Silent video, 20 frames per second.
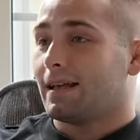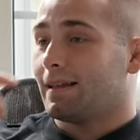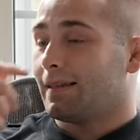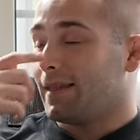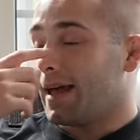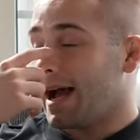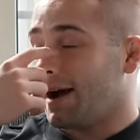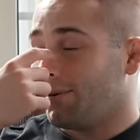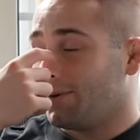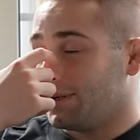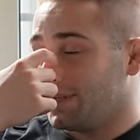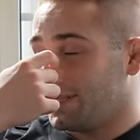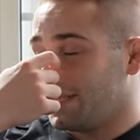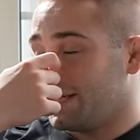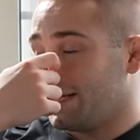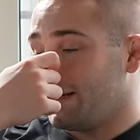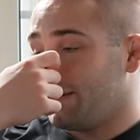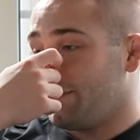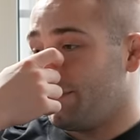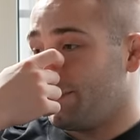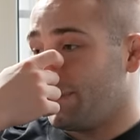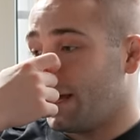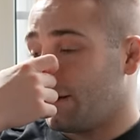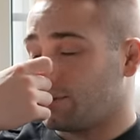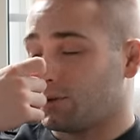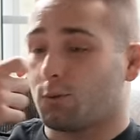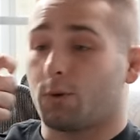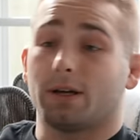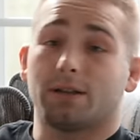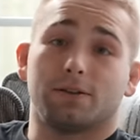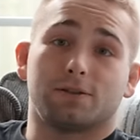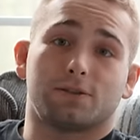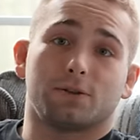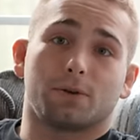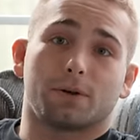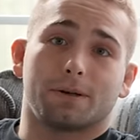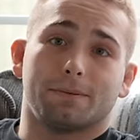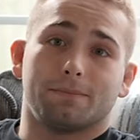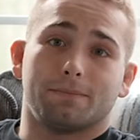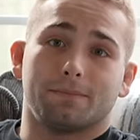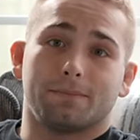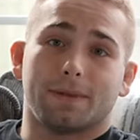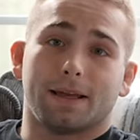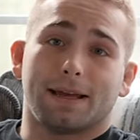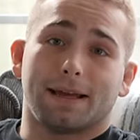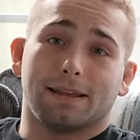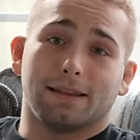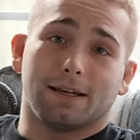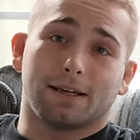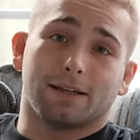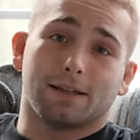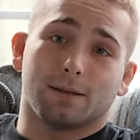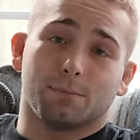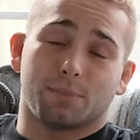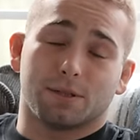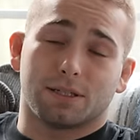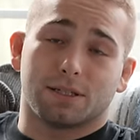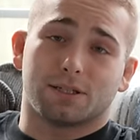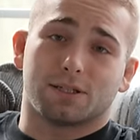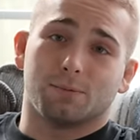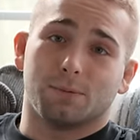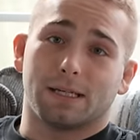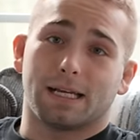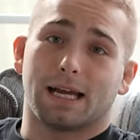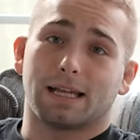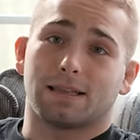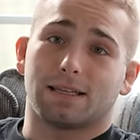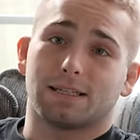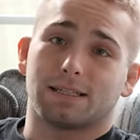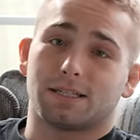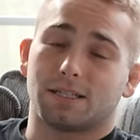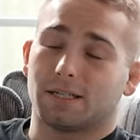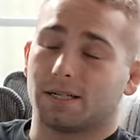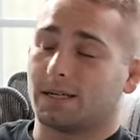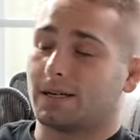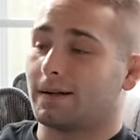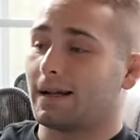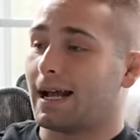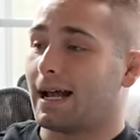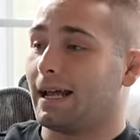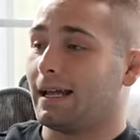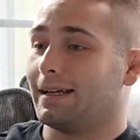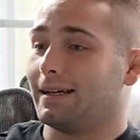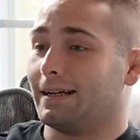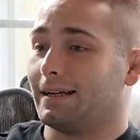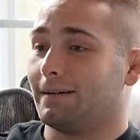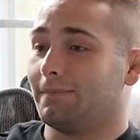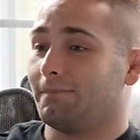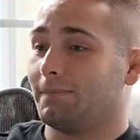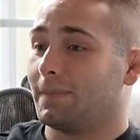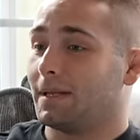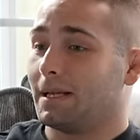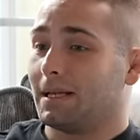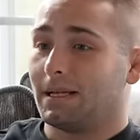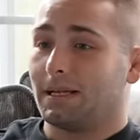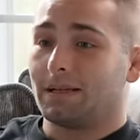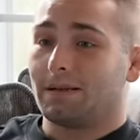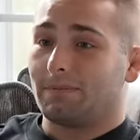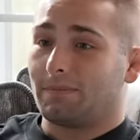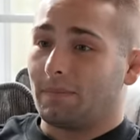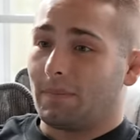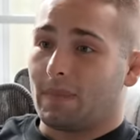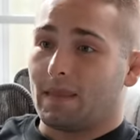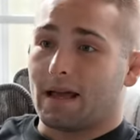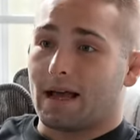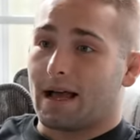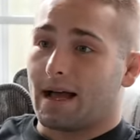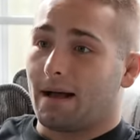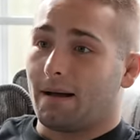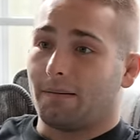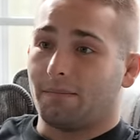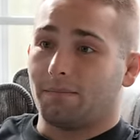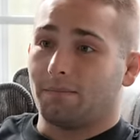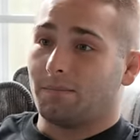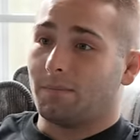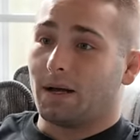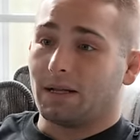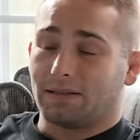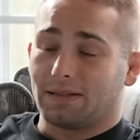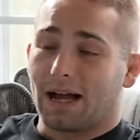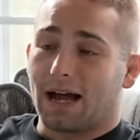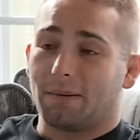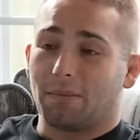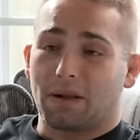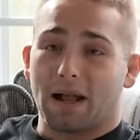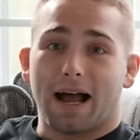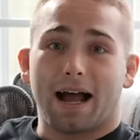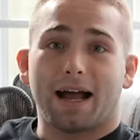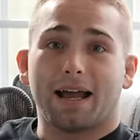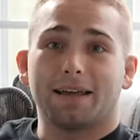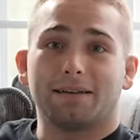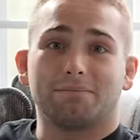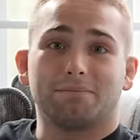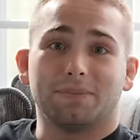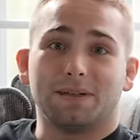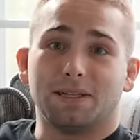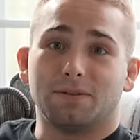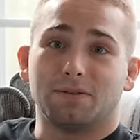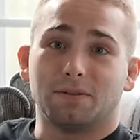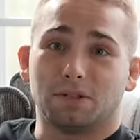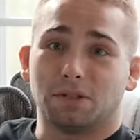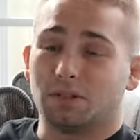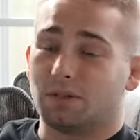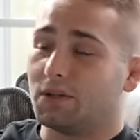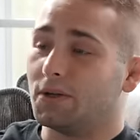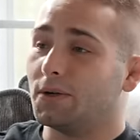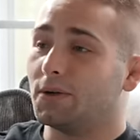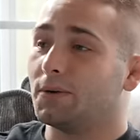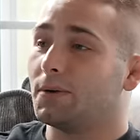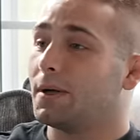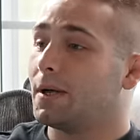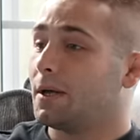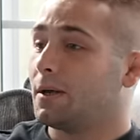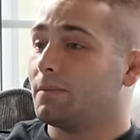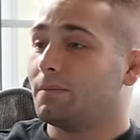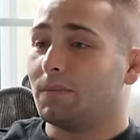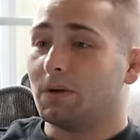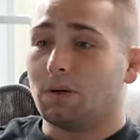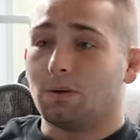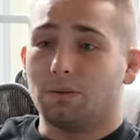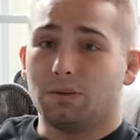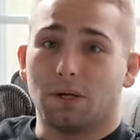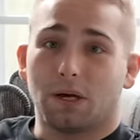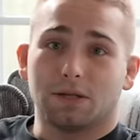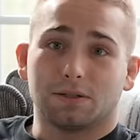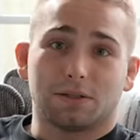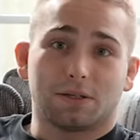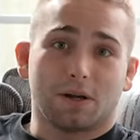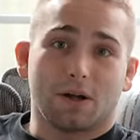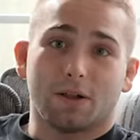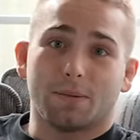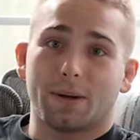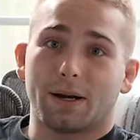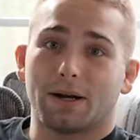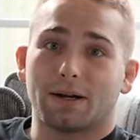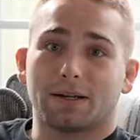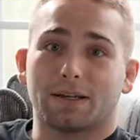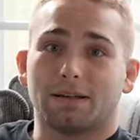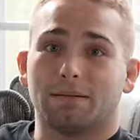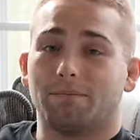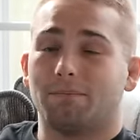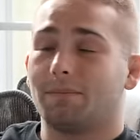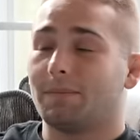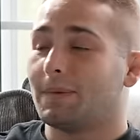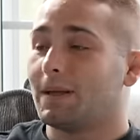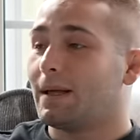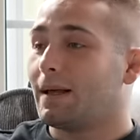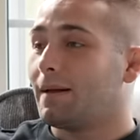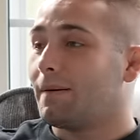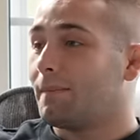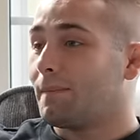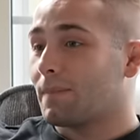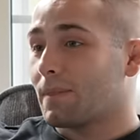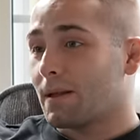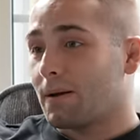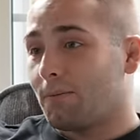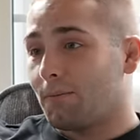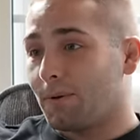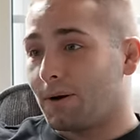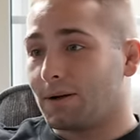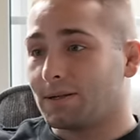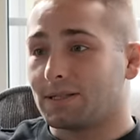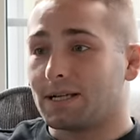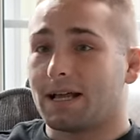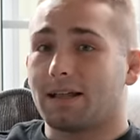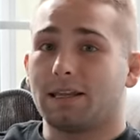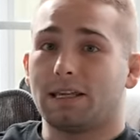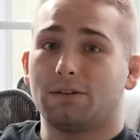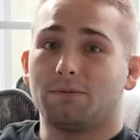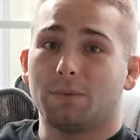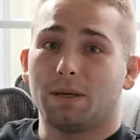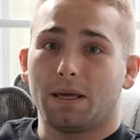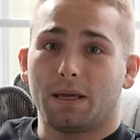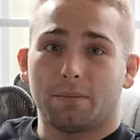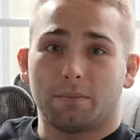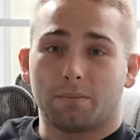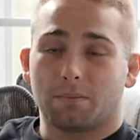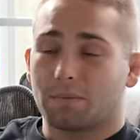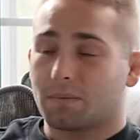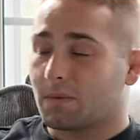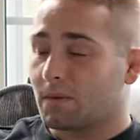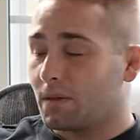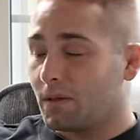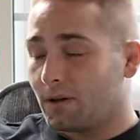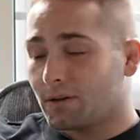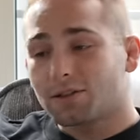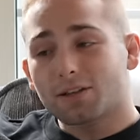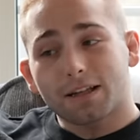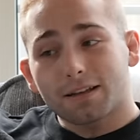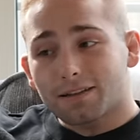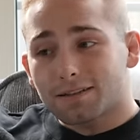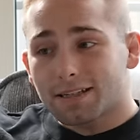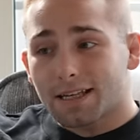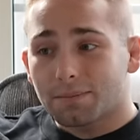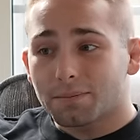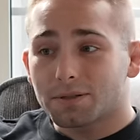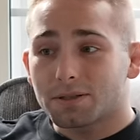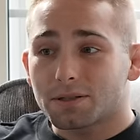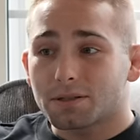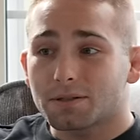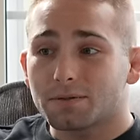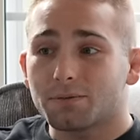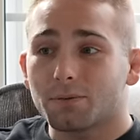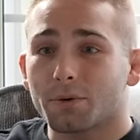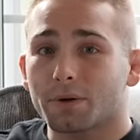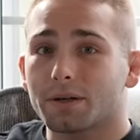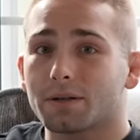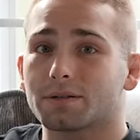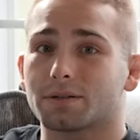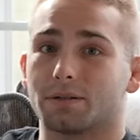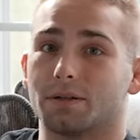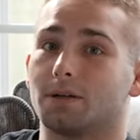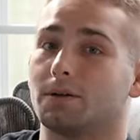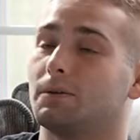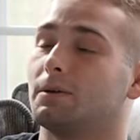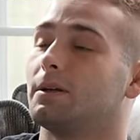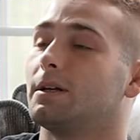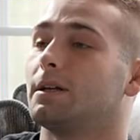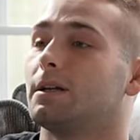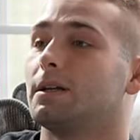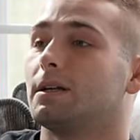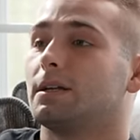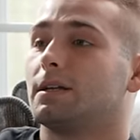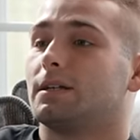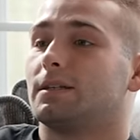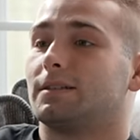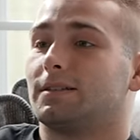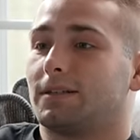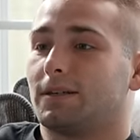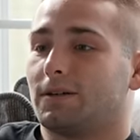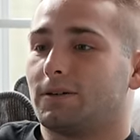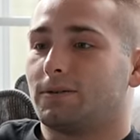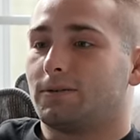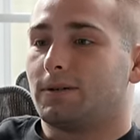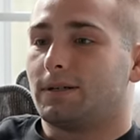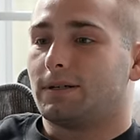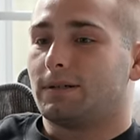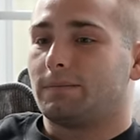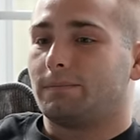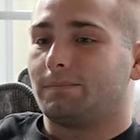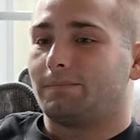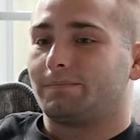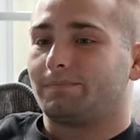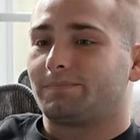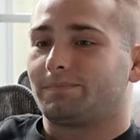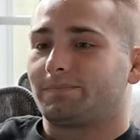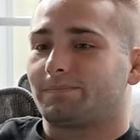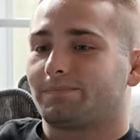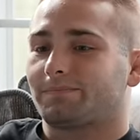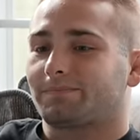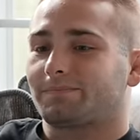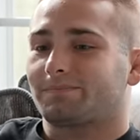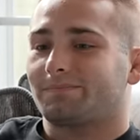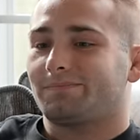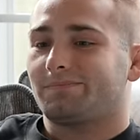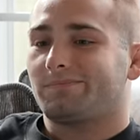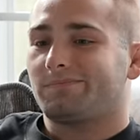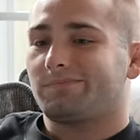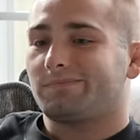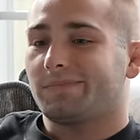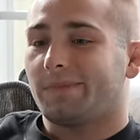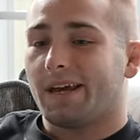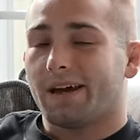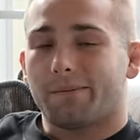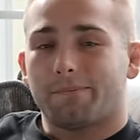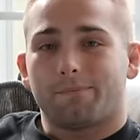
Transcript: that was quite the story. And look at the position we got this year. I'm a top guy in Division II who does an All-American. Where does that leave me? Looks like the same position 4 years ago. So, yeah.